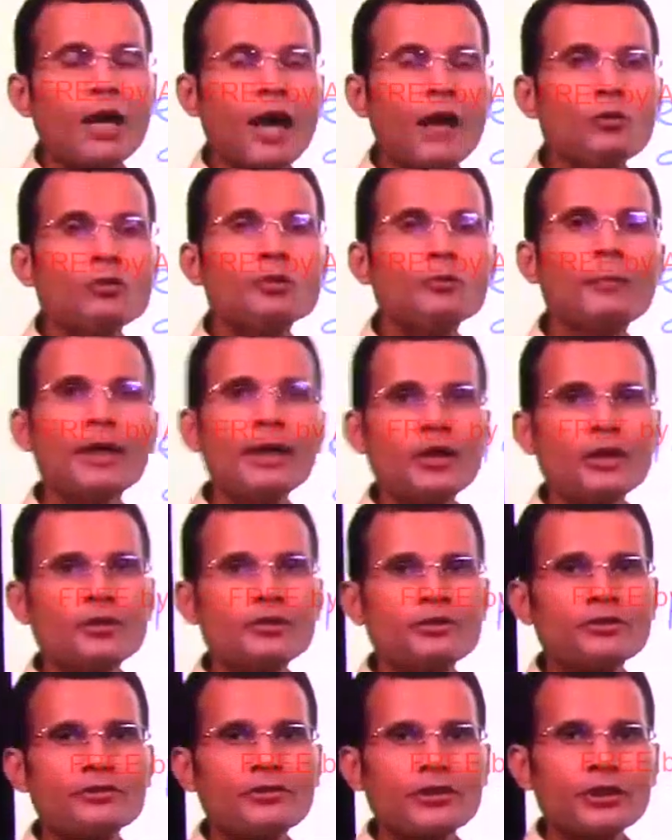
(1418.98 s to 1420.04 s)
out by
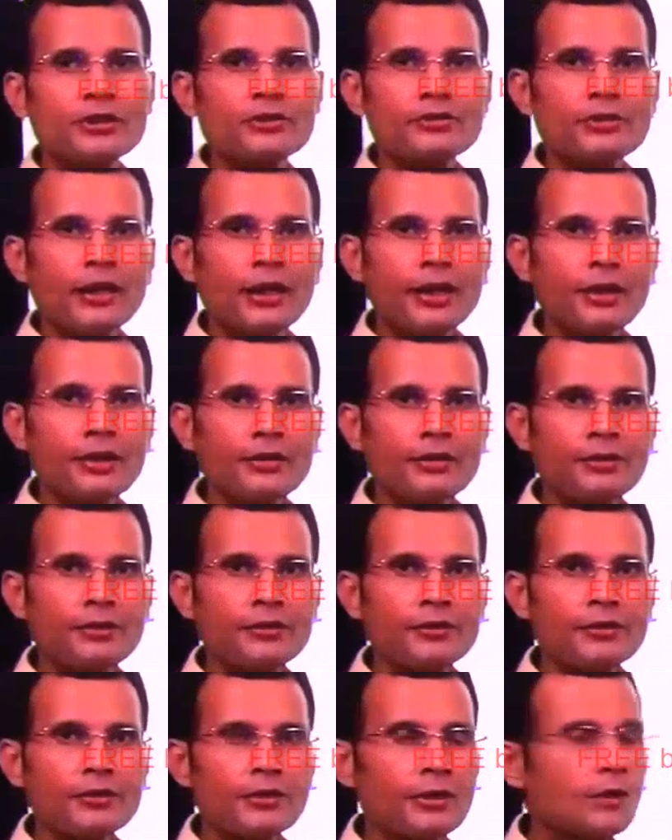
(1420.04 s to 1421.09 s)
concentration gradient,
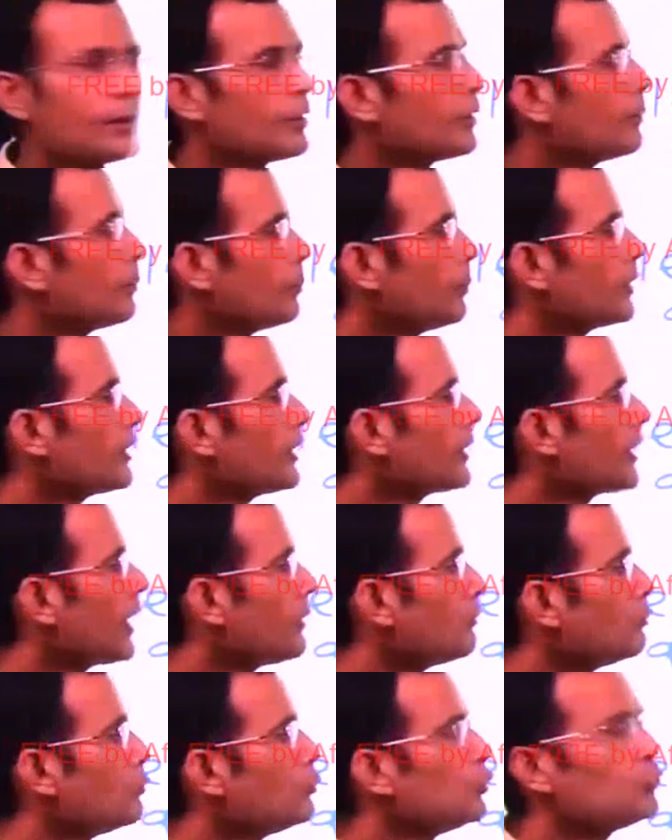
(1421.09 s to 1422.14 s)
but it can
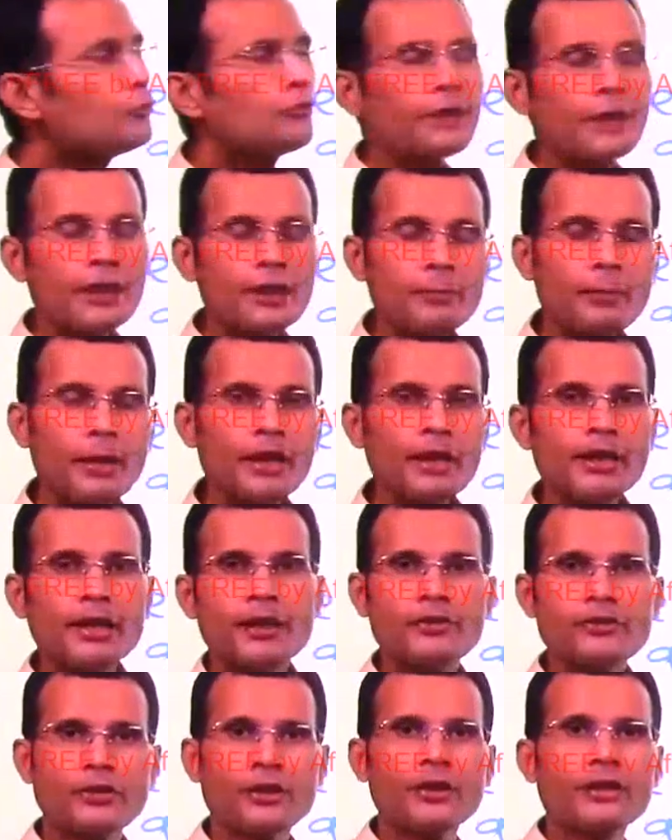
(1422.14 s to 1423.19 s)
move in by
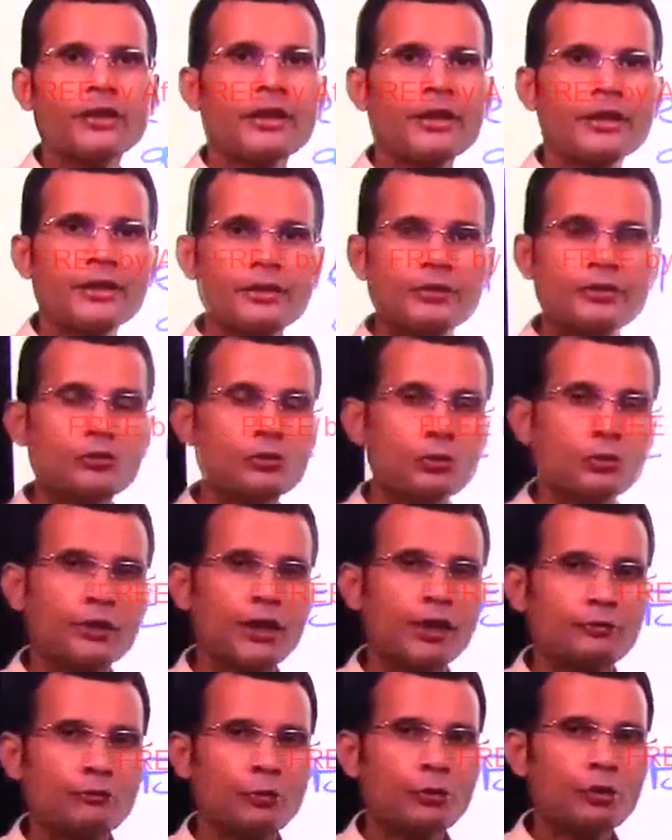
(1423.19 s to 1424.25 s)
electrical gradient. So
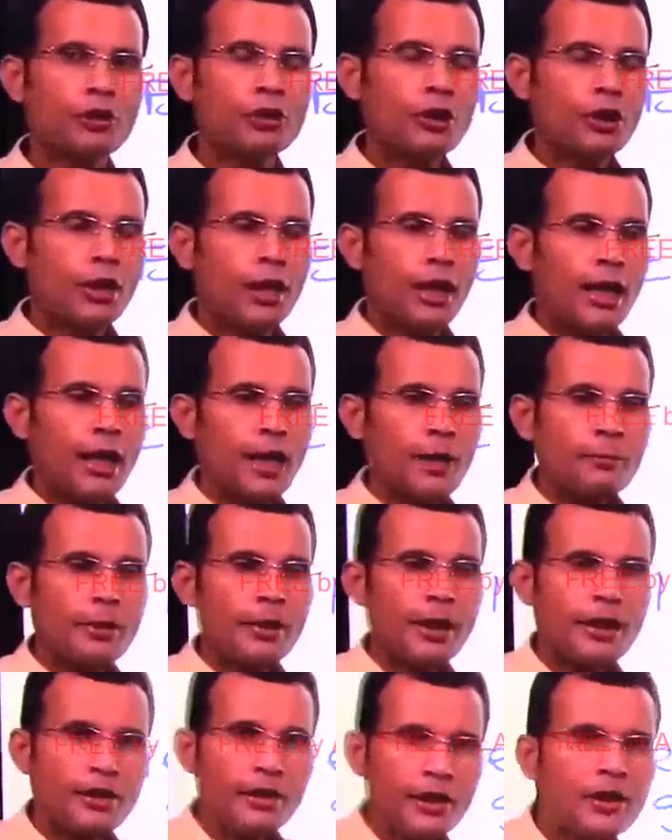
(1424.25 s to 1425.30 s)
therefore, I am
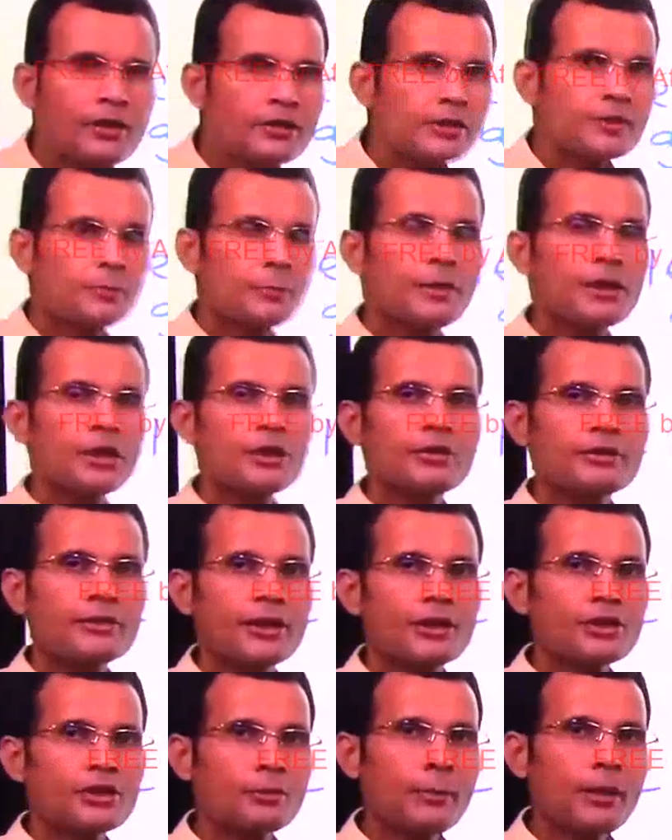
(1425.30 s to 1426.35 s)
ending this particular
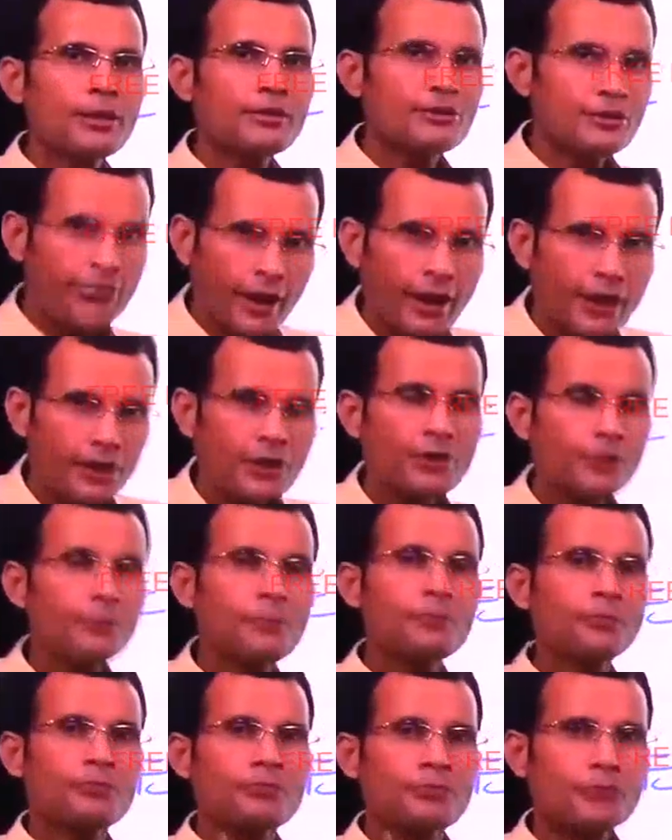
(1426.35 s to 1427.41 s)
section by saying
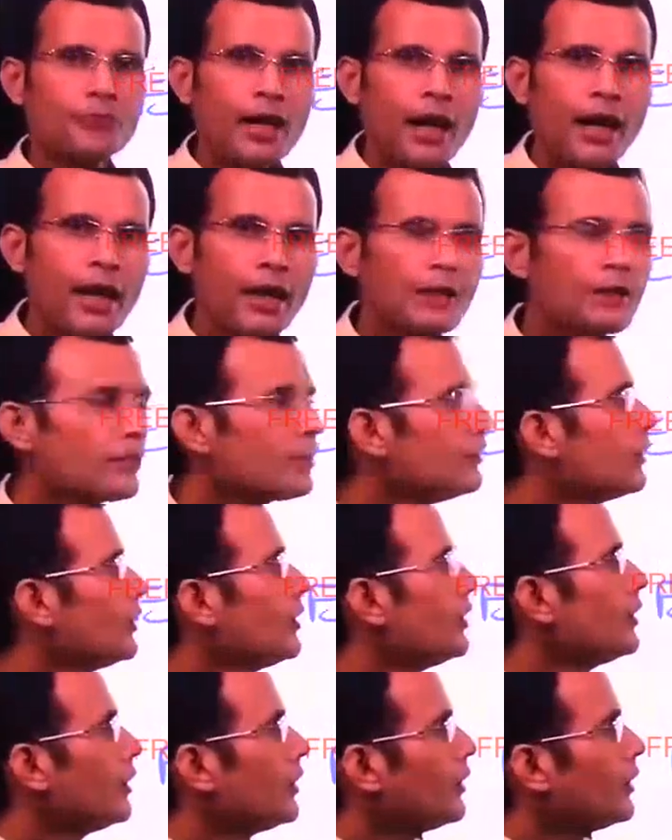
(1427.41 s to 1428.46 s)
that
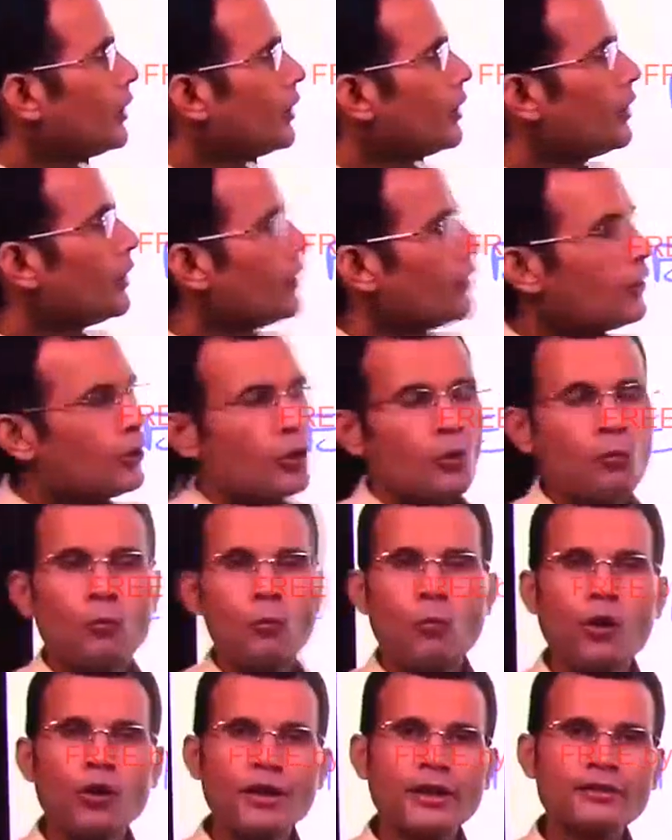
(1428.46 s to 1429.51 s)

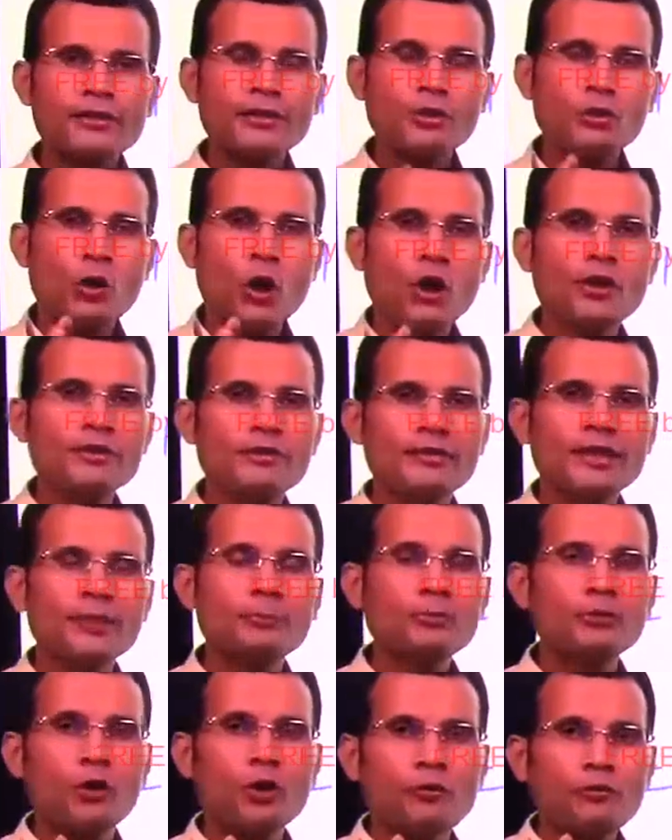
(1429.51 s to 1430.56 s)
what is the
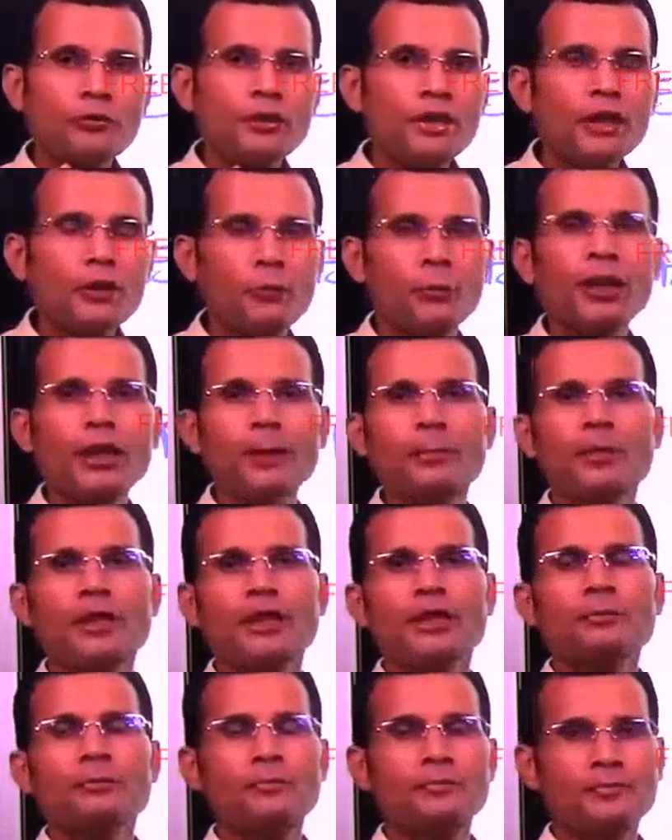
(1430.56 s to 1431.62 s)
concept of
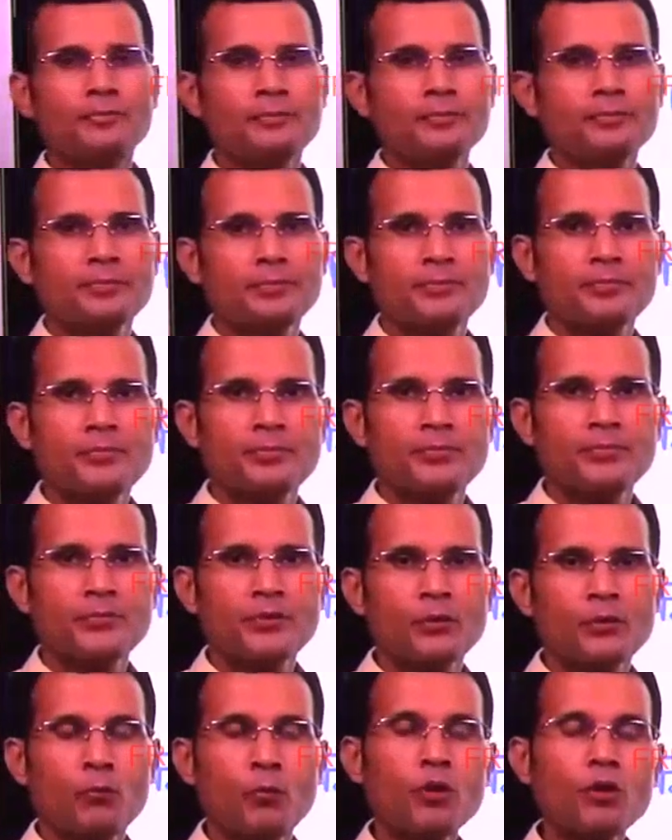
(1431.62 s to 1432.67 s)
equilibrium?
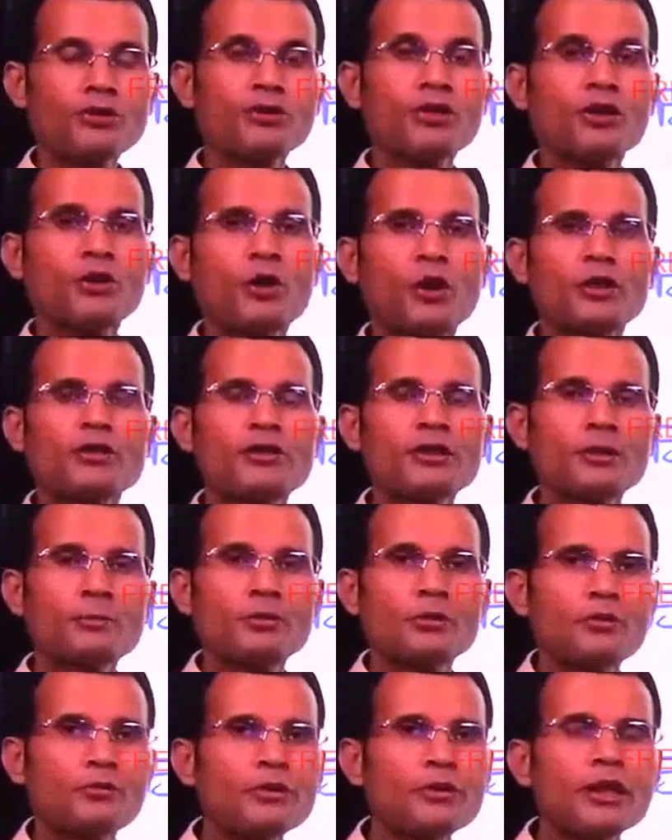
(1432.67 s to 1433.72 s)
What's the concept
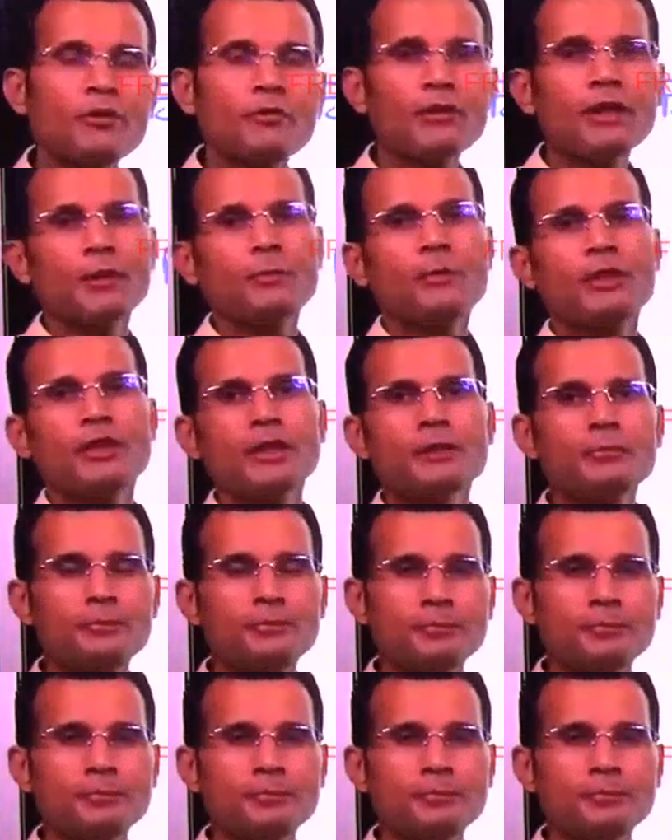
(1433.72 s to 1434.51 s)
of equilibrium?